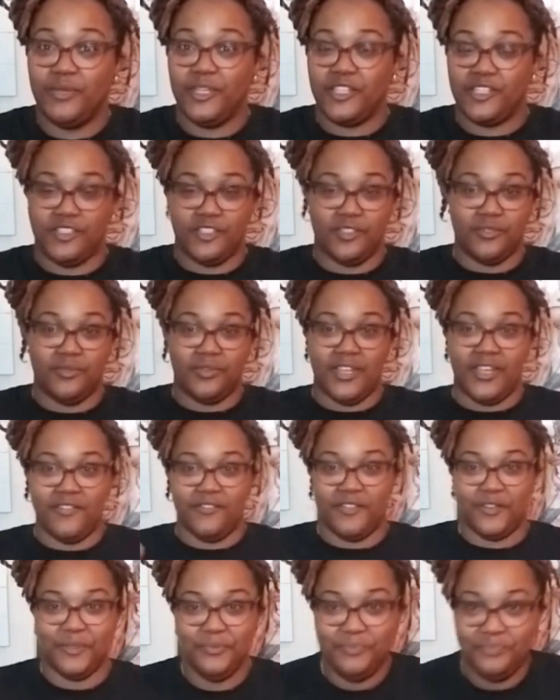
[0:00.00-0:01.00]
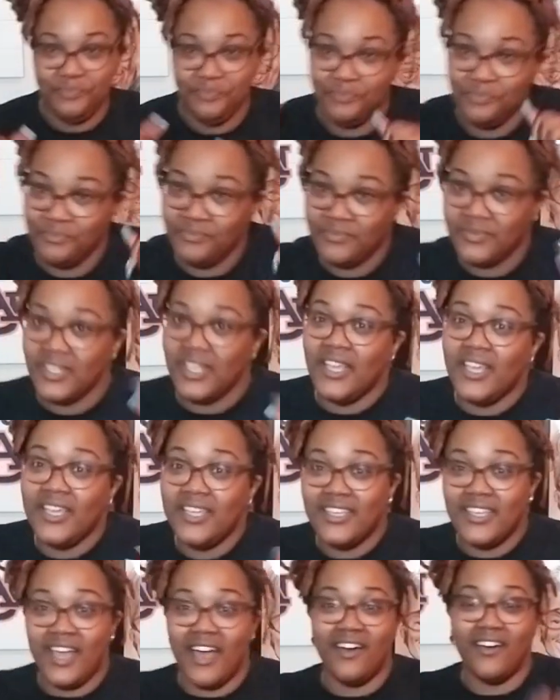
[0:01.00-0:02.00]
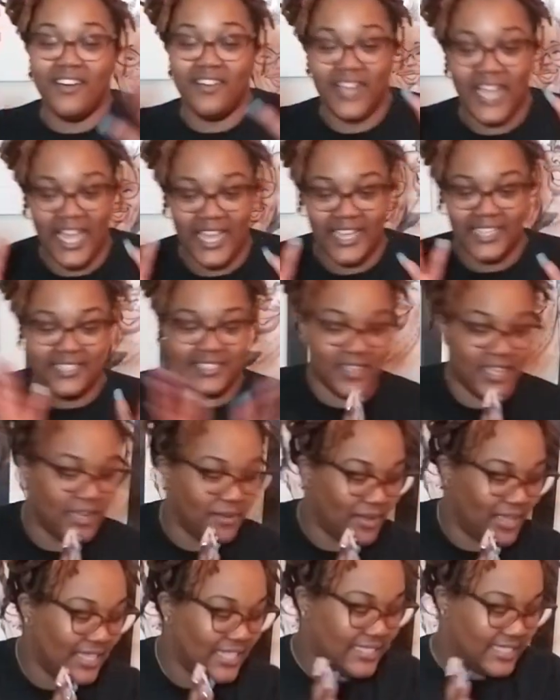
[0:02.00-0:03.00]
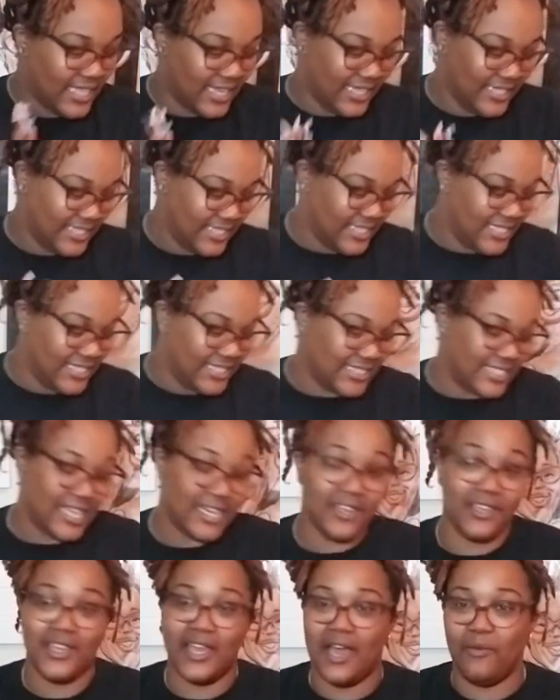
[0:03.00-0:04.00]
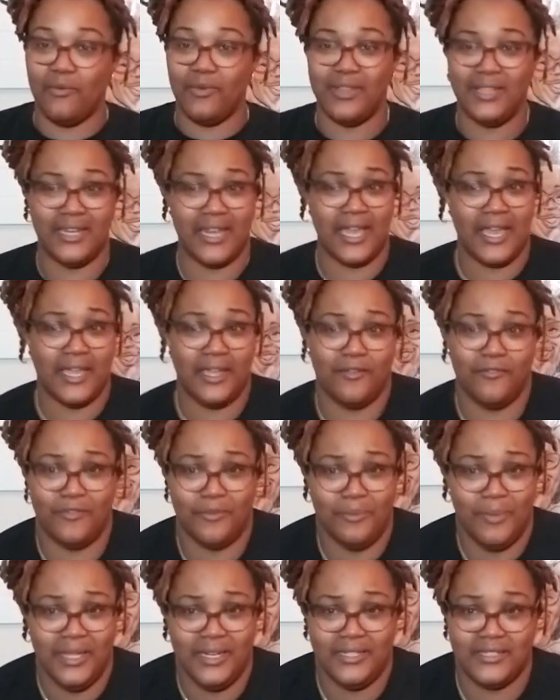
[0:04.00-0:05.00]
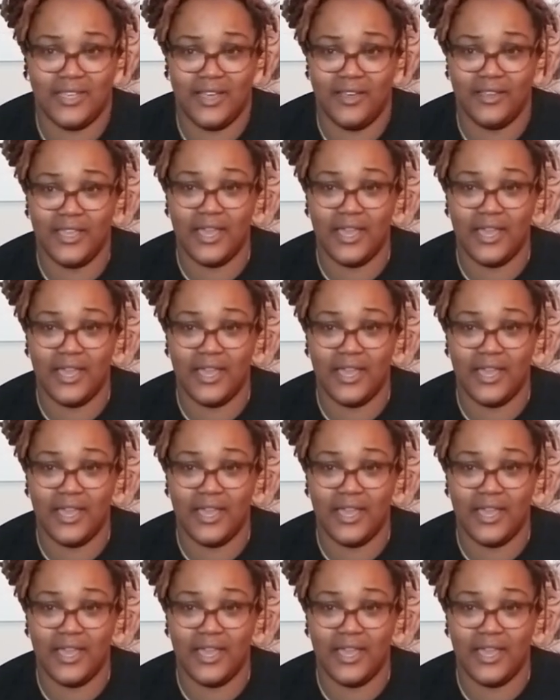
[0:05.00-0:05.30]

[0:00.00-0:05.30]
picture, whatever. Y'all, okay, so anyway, let's get into this. I know y'all really not here for me to talk.